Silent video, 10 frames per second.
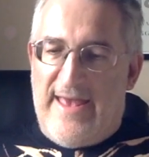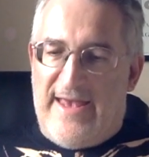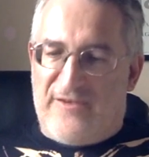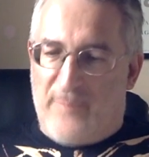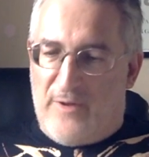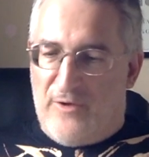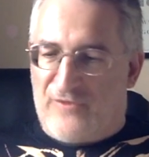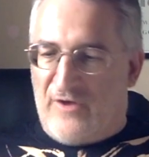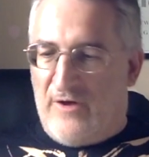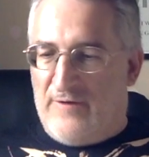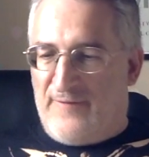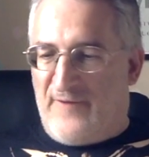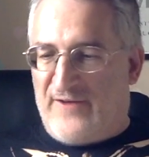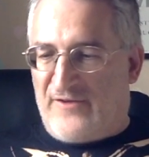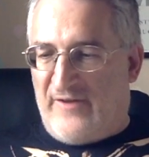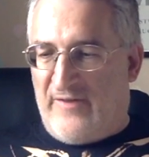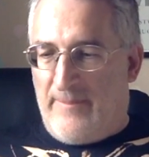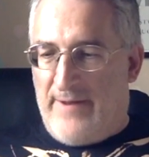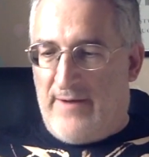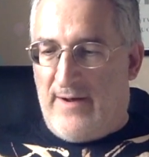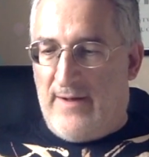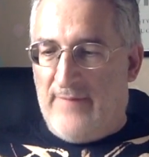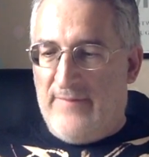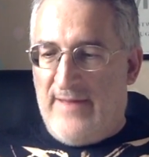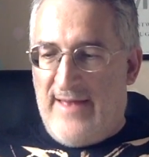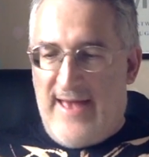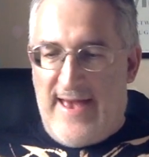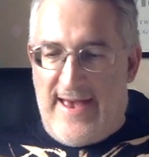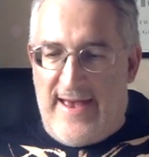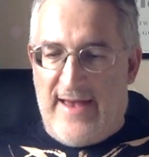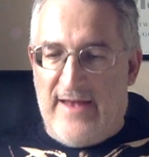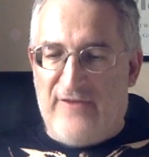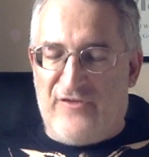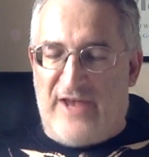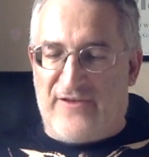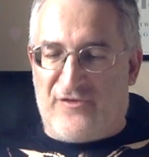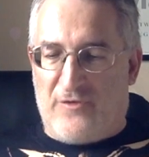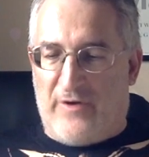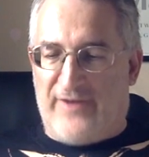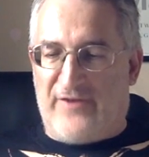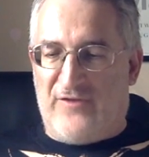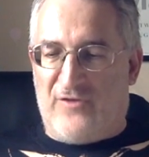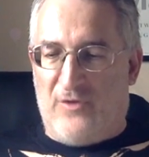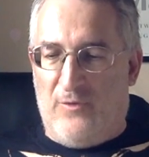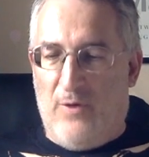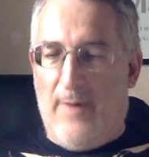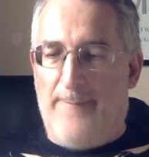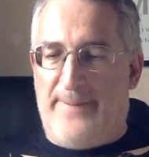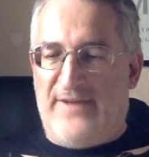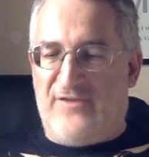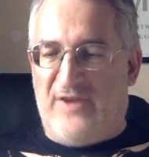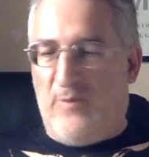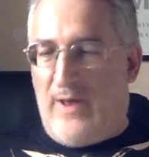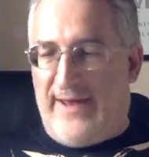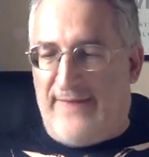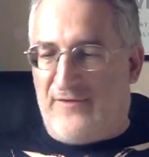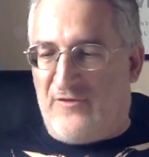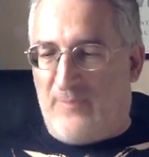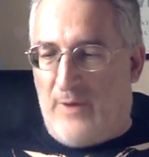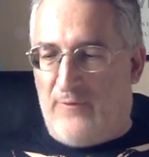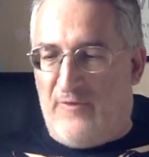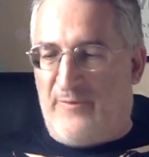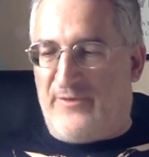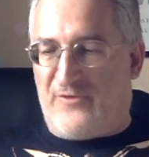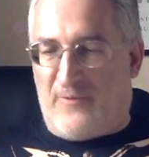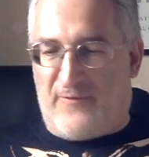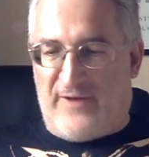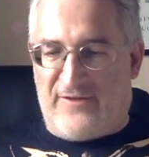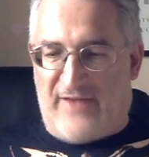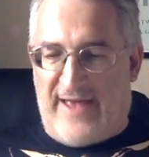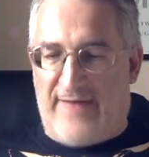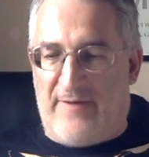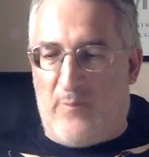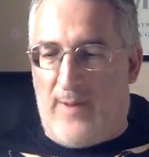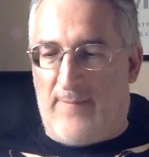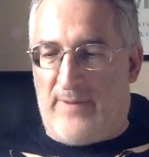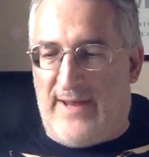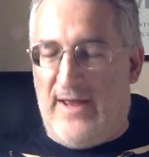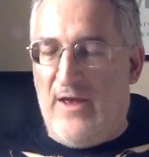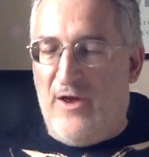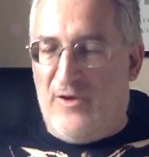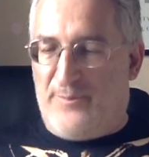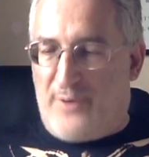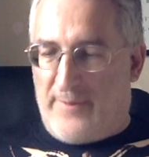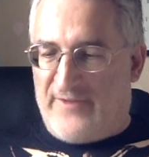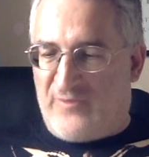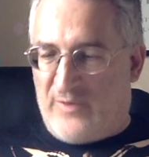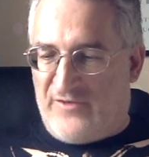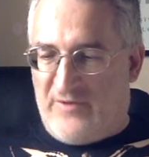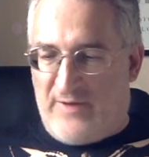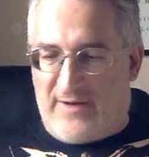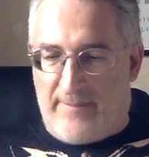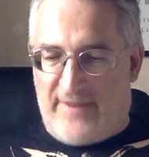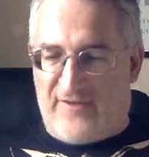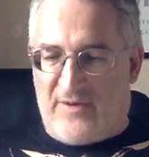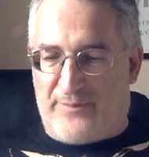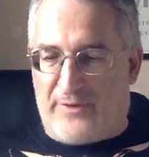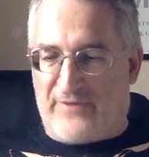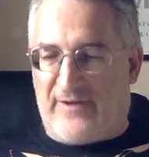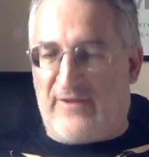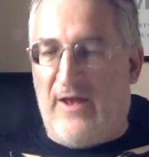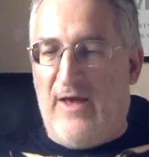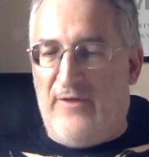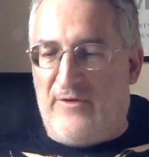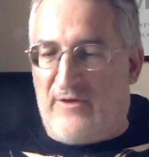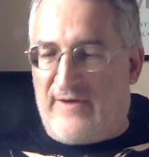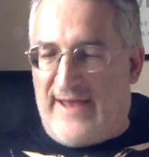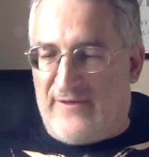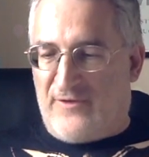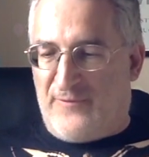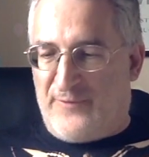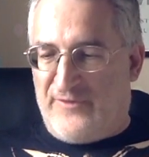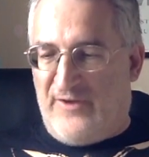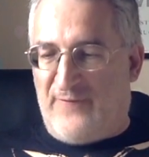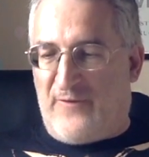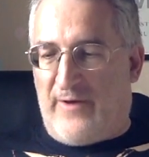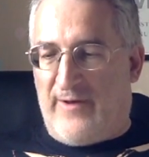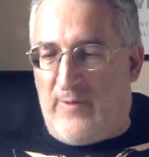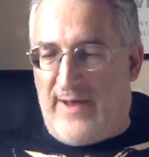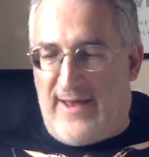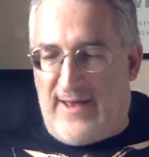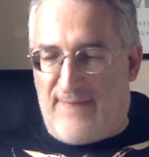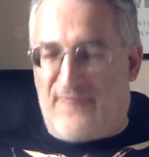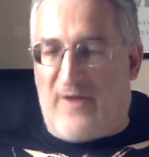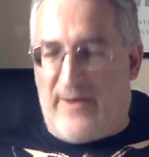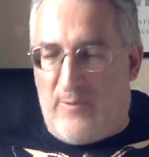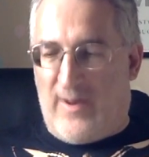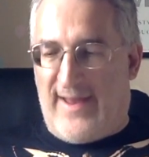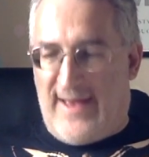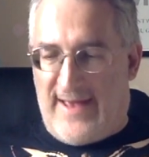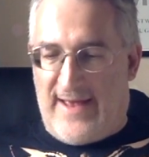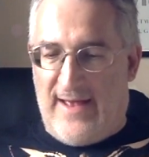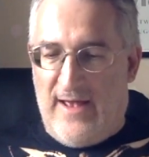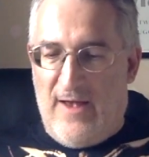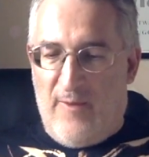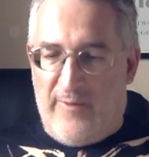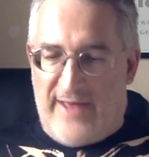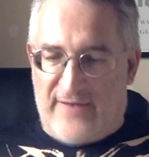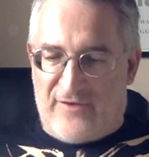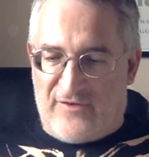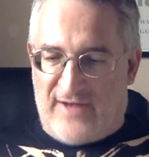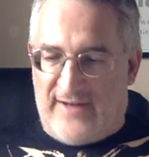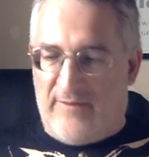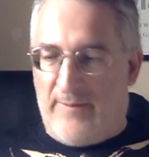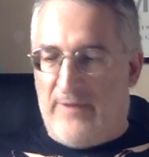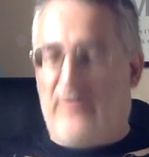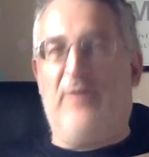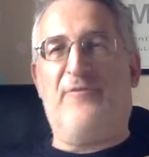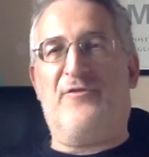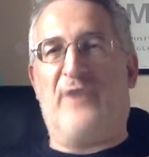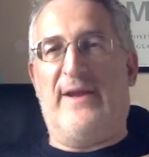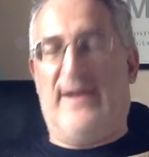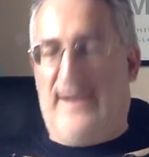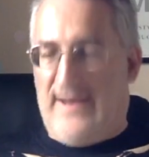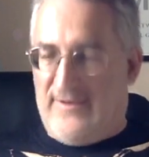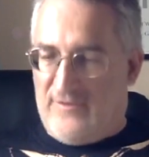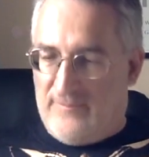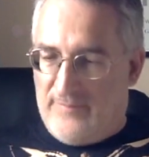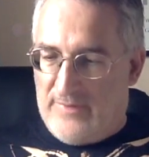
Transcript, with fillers: Isma looked at her reflection in the mirror hair texturised into beachy waves, as Mona of Persophilis Hair in Wembley had promised when she recommended a product that could counter frizzy flyaway, flyaway hair without attaining the miracle of straightening it.